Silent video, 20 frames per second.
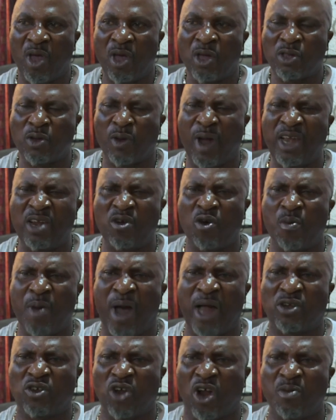So when the
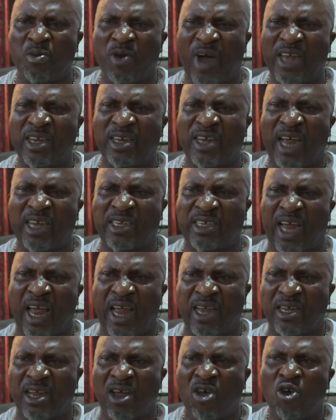woman told me, why did I
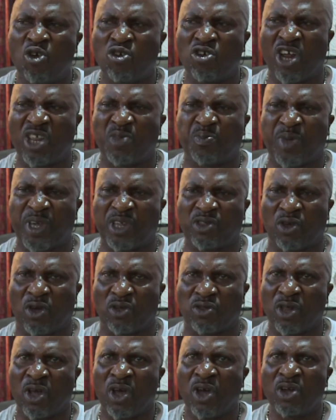send those
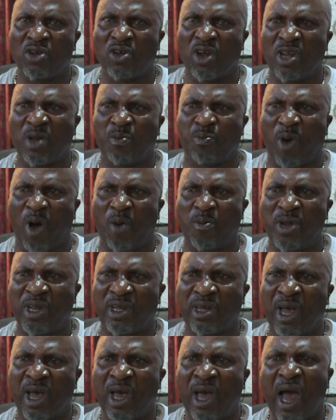pictures to the public?